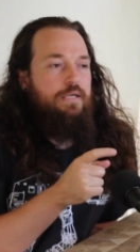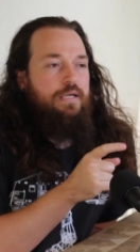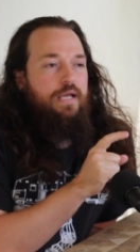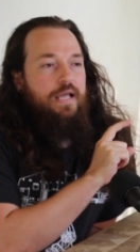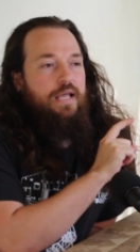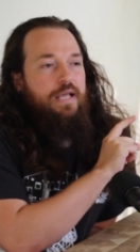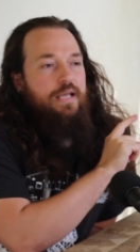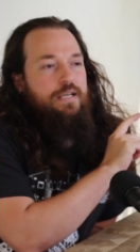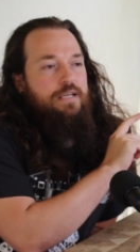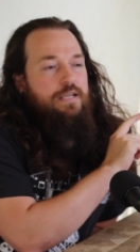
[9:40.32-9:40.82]

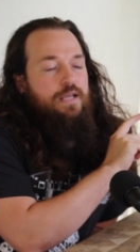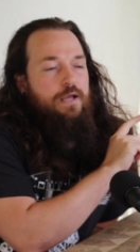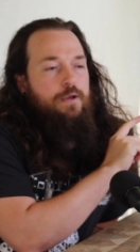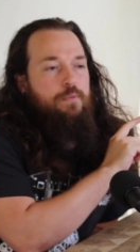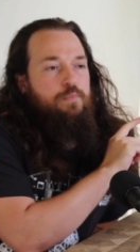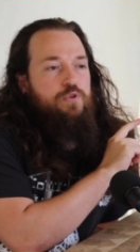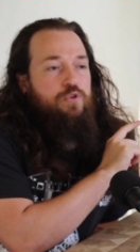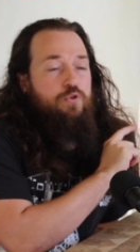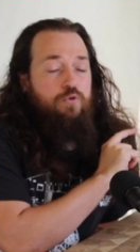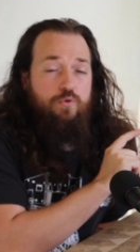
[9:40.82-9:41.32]
And
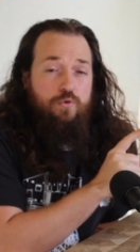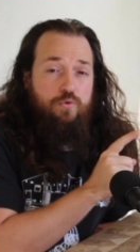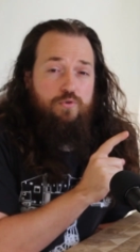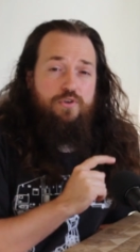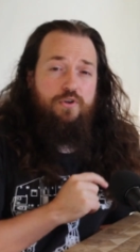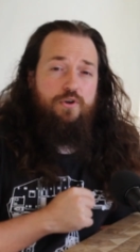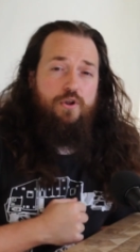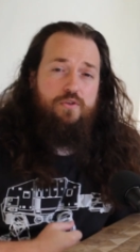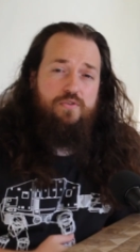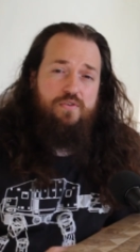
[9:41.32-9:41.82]
um, you'll
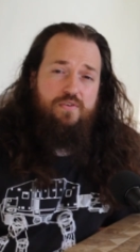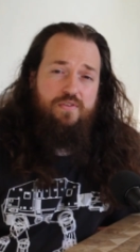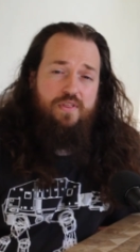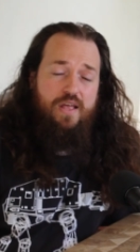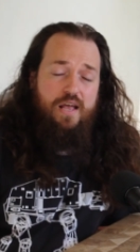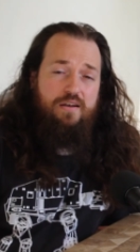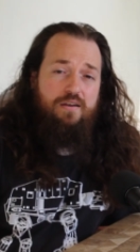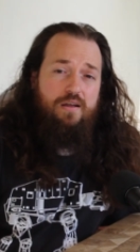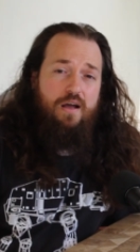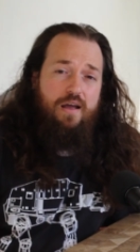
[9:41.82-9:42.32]
also notice
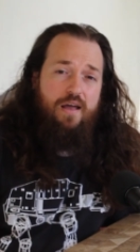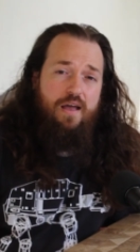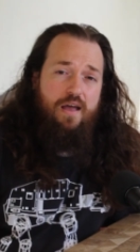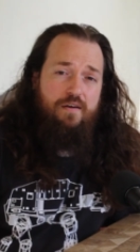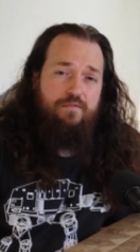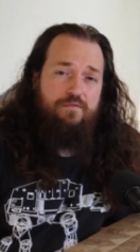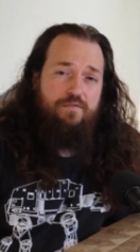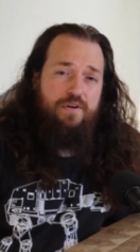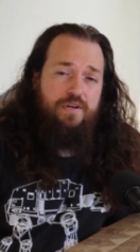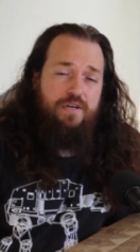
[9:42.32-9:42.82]
that I
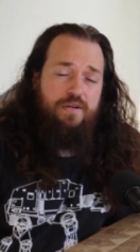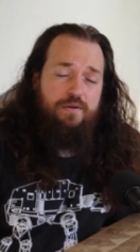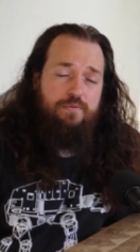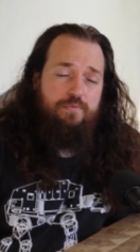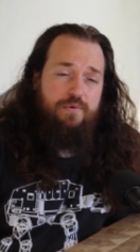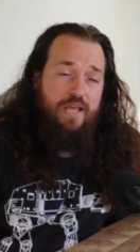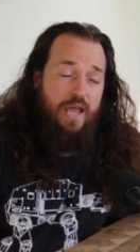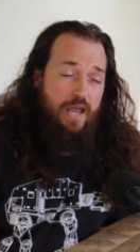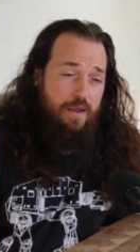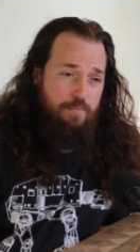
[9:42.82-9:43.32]
have a
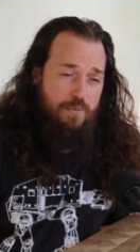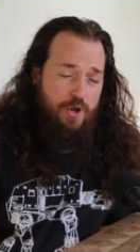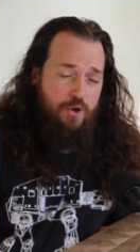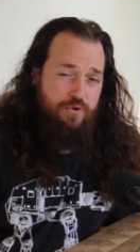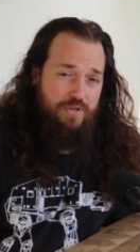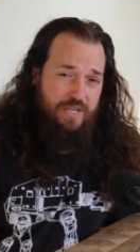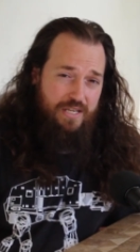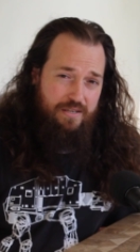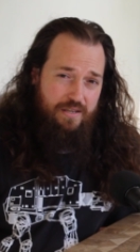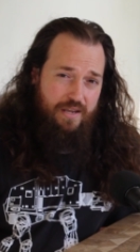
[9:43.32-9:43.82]
game
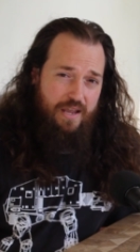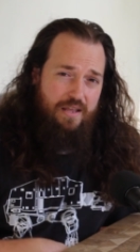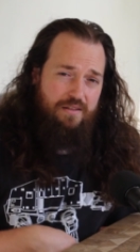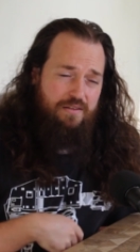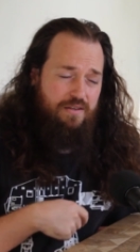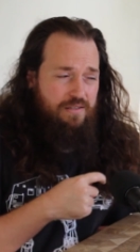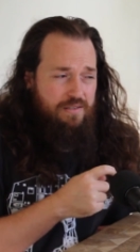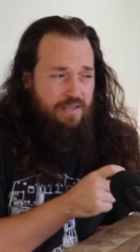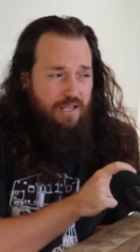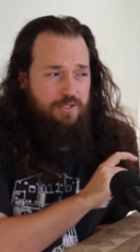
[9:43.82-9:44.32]
mode
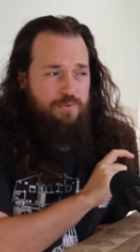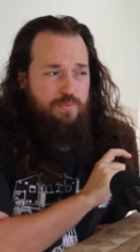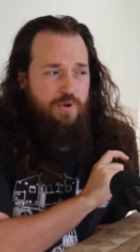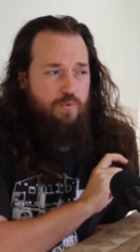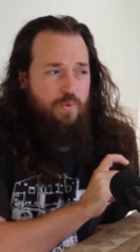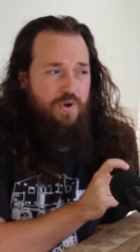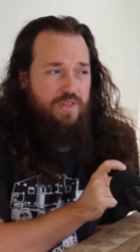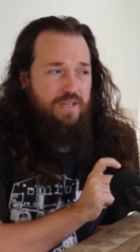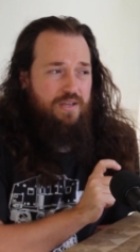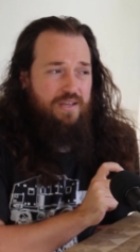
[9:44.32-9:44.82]
indicator. It tells me
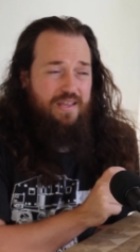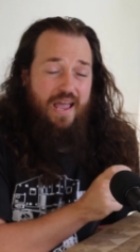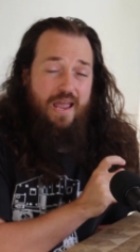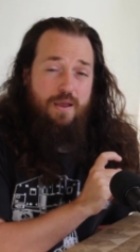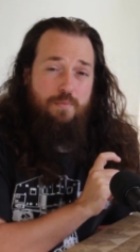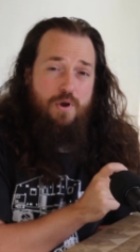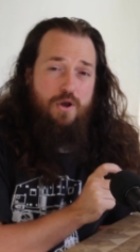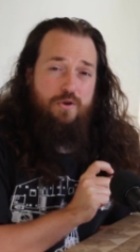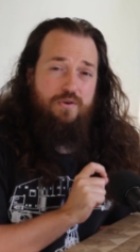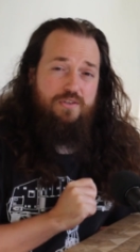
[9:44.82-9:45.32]
whether
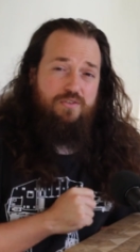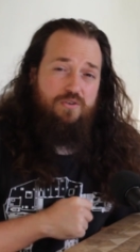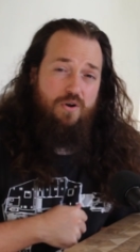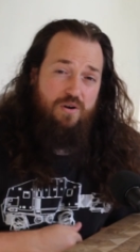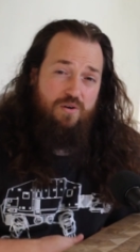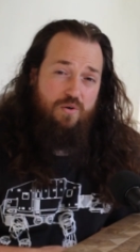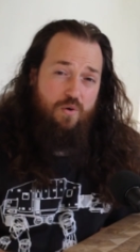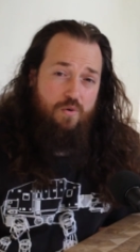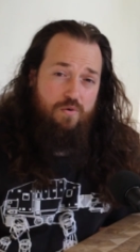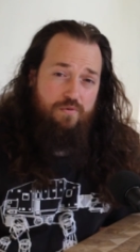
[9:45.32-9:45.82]
game mode is
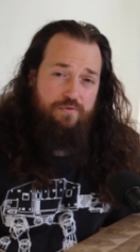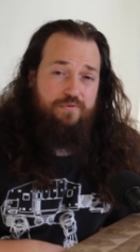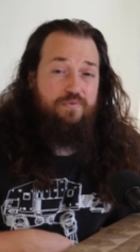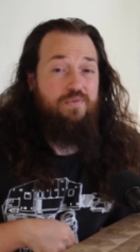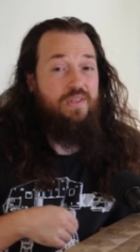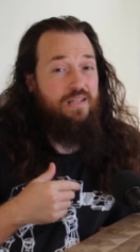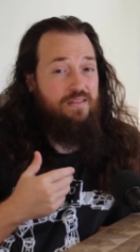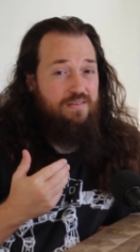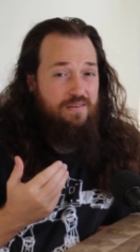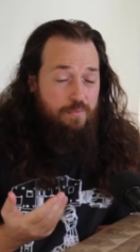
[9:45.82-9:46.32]
on or off.
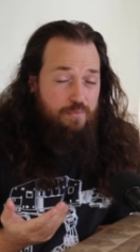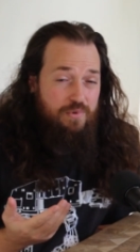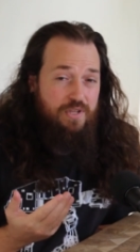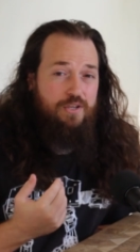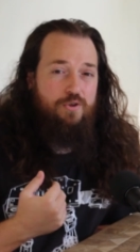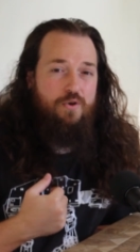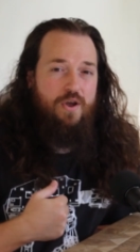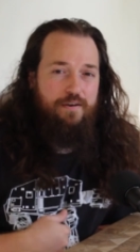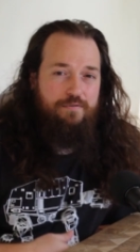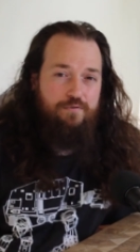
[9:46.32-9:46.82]
That's
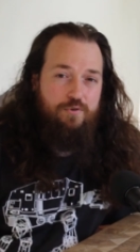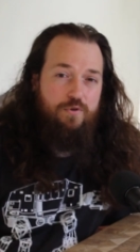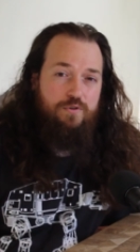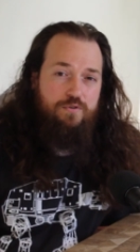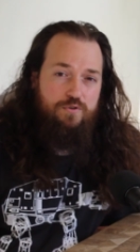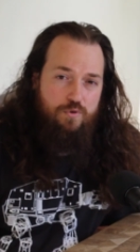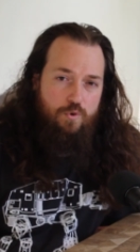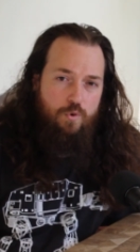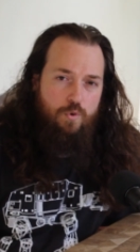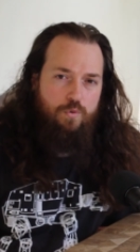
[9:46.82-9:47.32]
something you have to
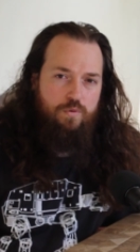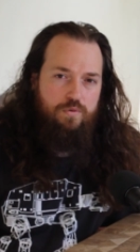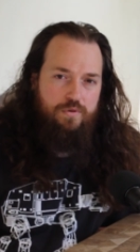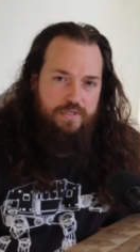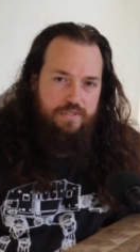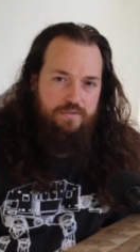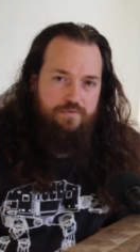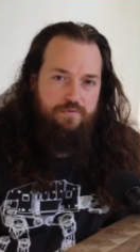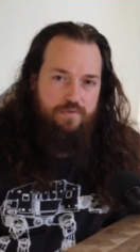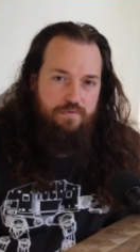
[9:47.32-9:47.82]
install,
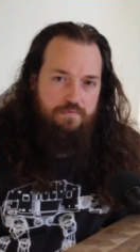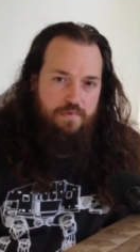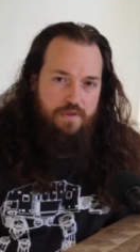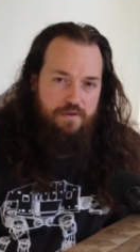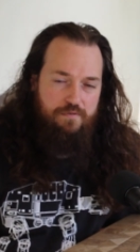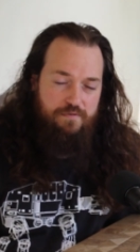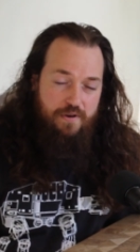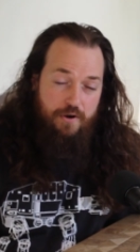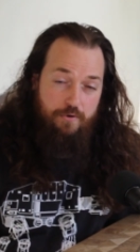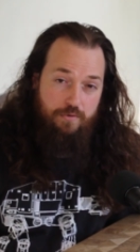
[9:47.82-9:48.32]
is
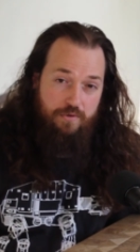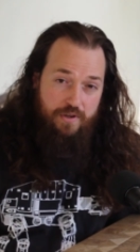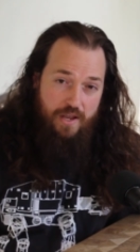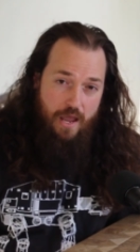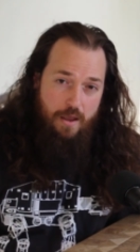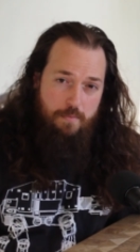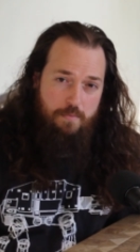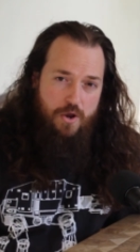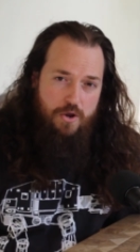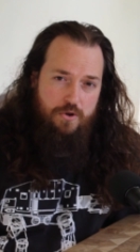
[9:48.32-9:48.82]
the feral
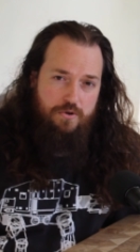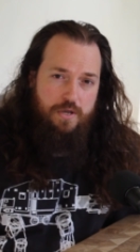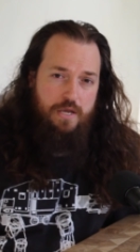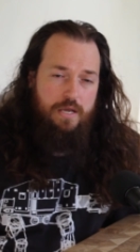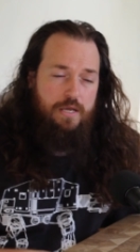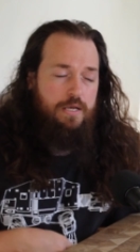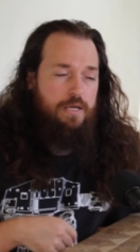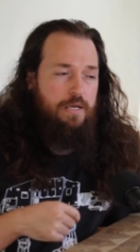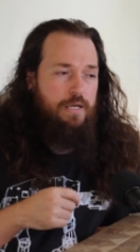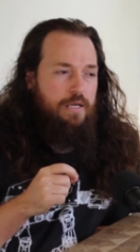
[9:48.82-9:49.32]
game mode.
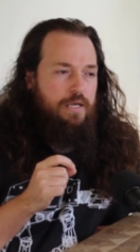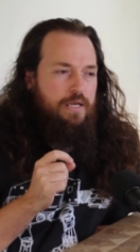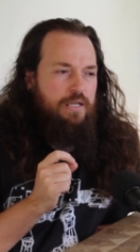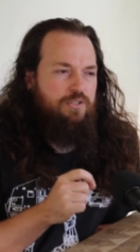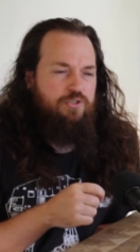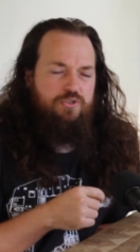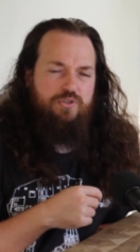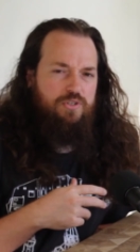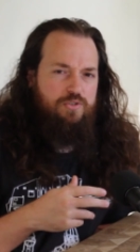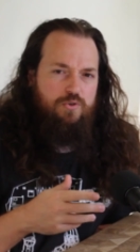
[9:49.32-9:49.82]

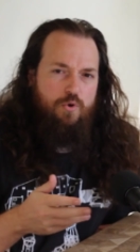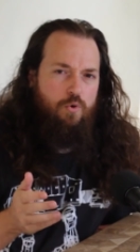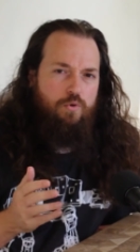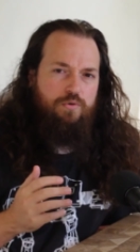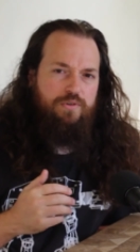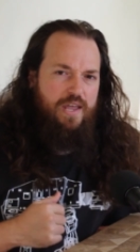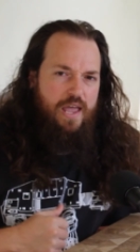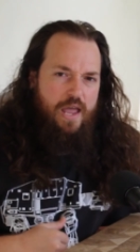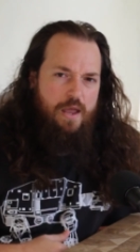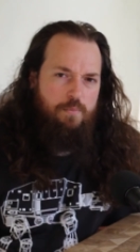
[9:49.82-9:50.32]
It's just
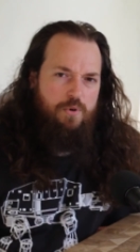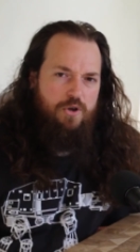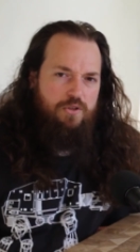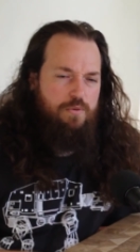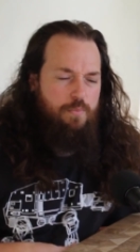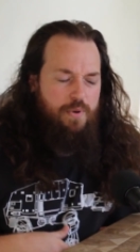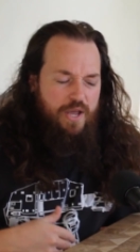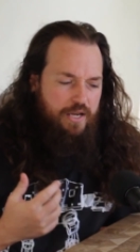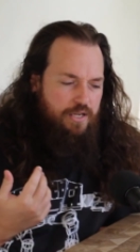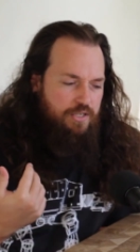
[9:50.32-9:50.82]
called game mode.
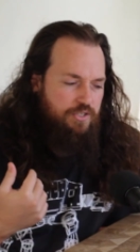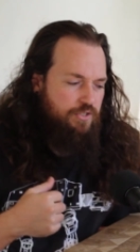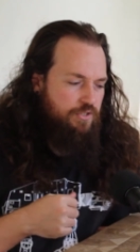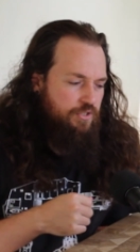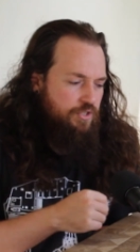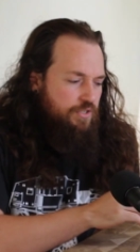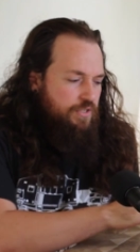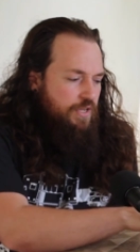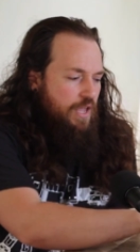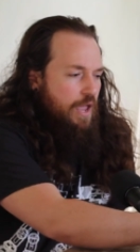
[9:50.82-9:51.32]
The package is
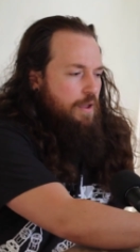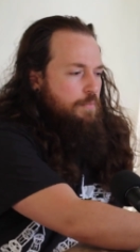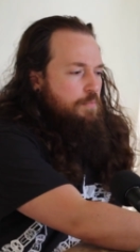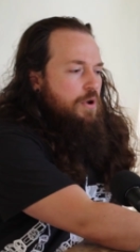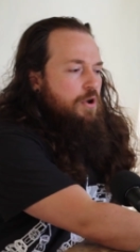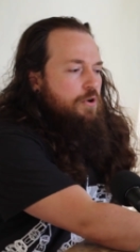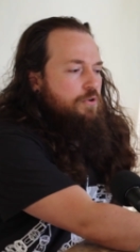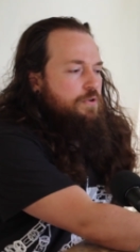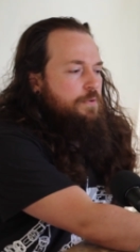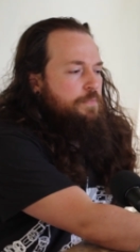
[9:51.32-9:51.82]
just game
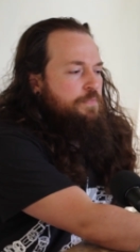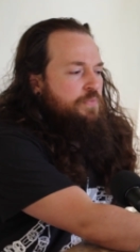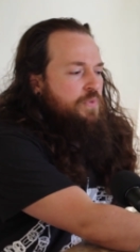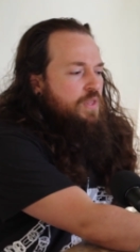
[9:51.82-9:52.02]
mode.